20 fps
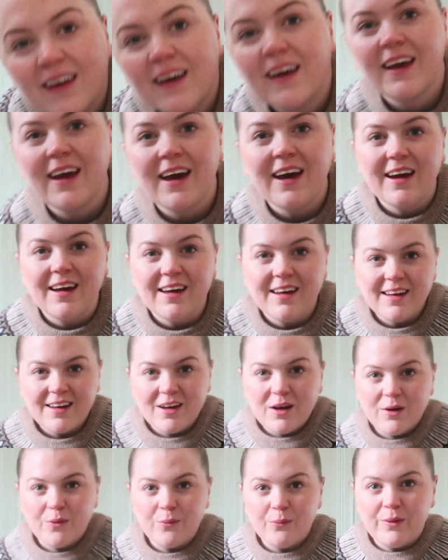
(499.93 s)
Okay,
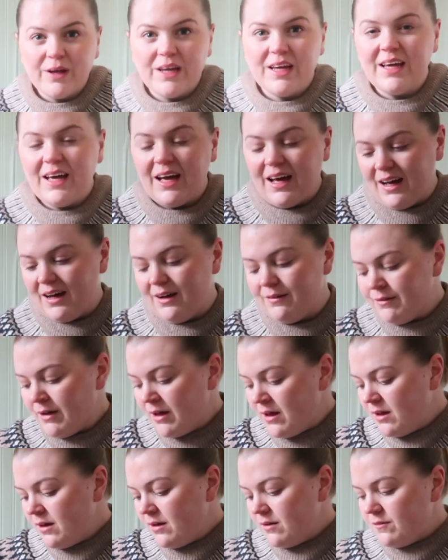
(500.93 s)
we have
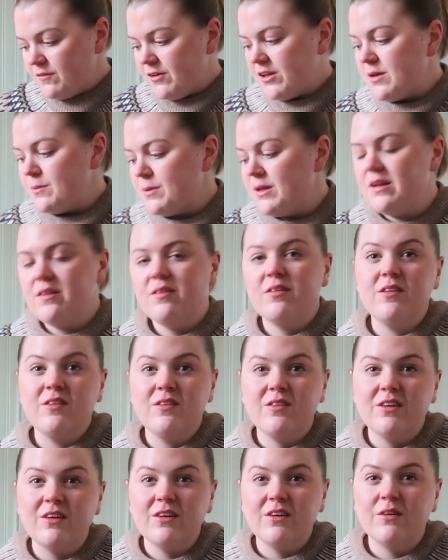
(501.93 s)
30 minutes
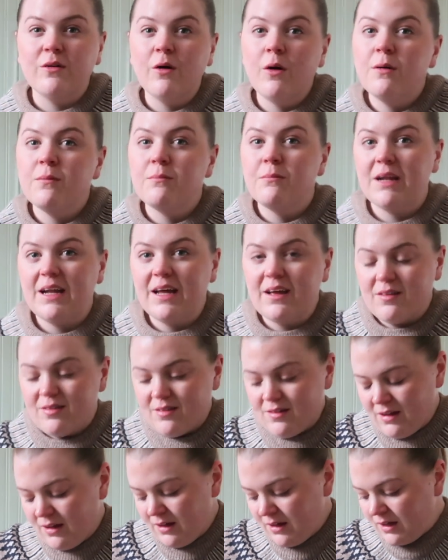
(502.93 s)
until my
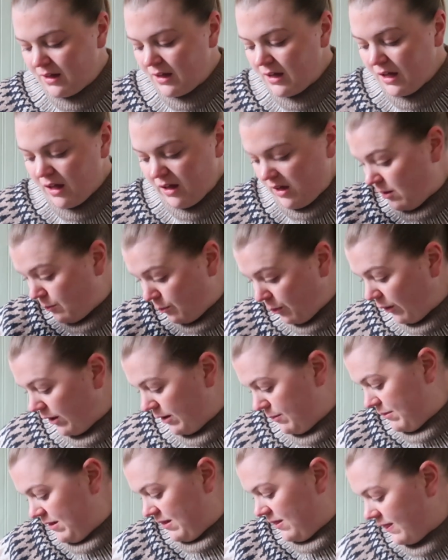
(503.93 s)
next
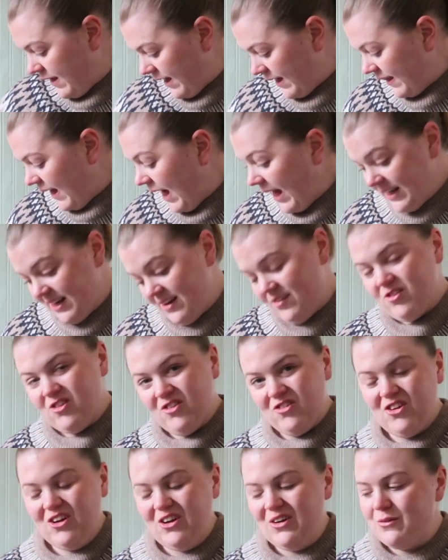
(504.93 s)
appointment thing that I need to
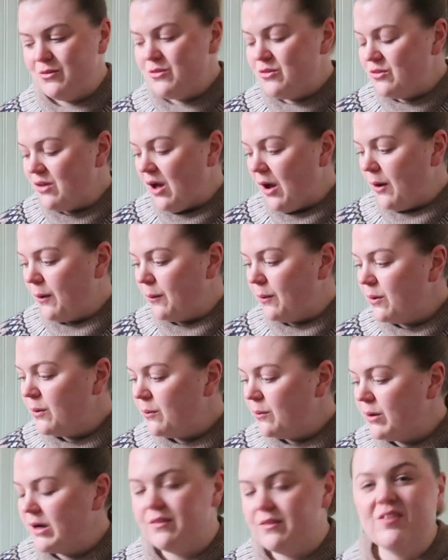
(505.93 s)
do. So
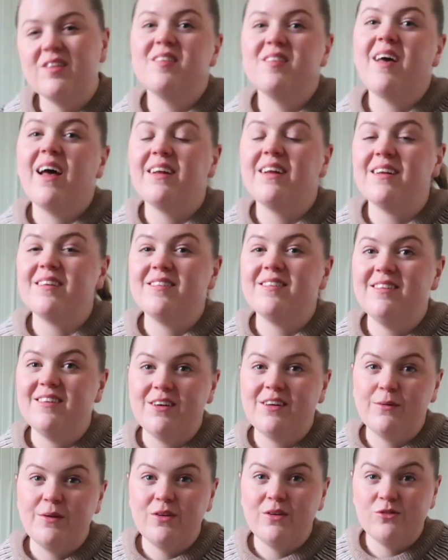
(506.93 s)
what I've decided to
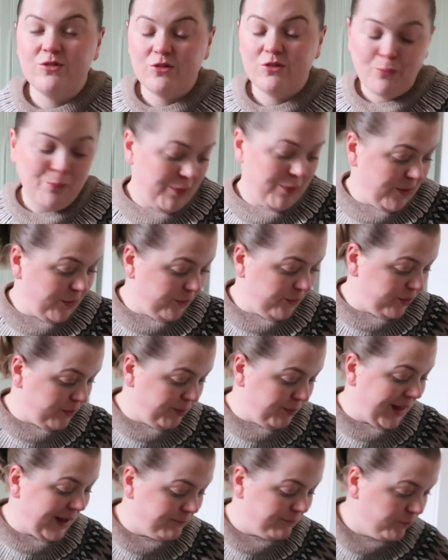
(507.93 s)
do is just build the
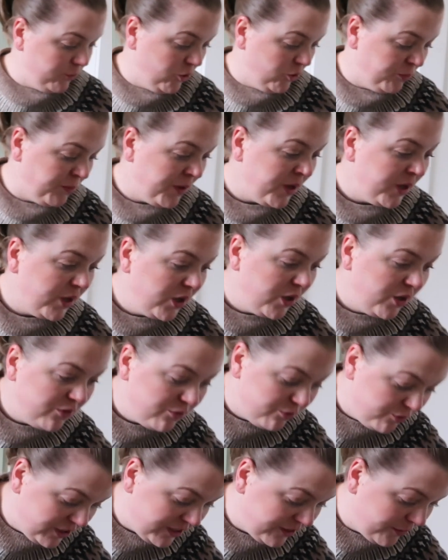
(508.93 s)
platform
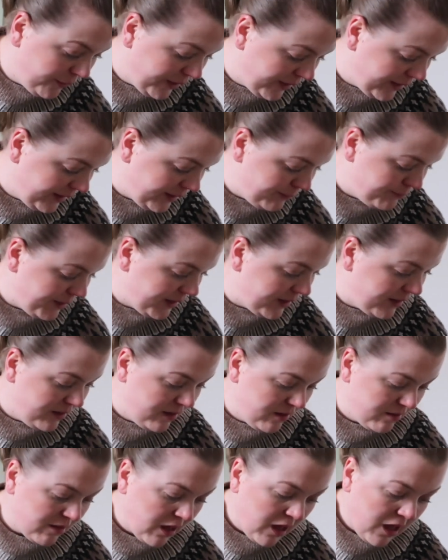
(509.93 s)
really quickly
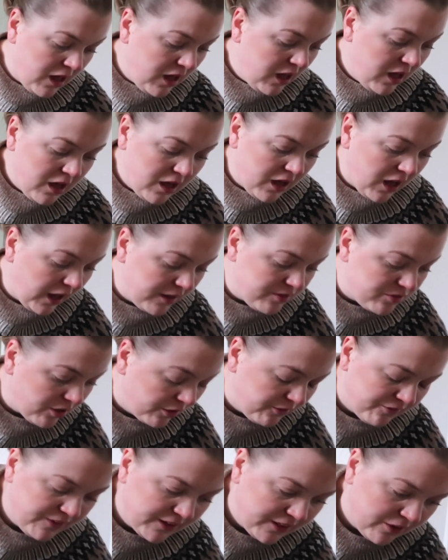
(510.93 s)
because I
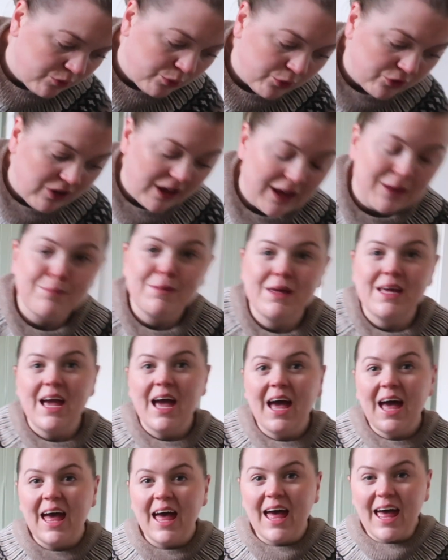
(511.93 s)
don't think this will take me
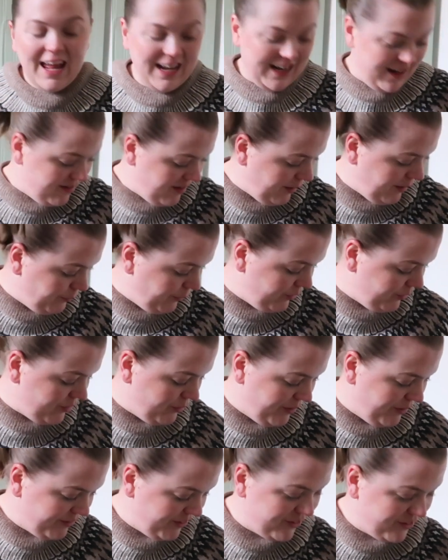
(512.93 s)
any time
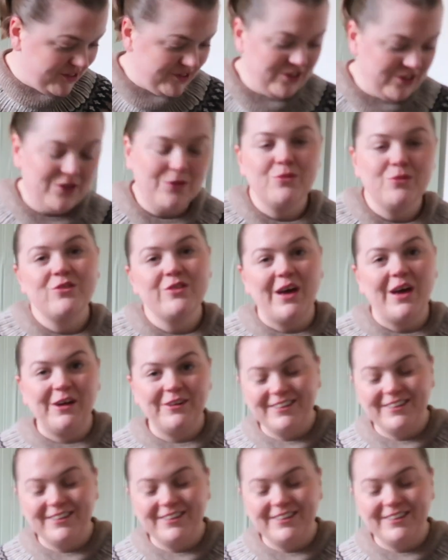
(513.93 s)
whatsoever to do. So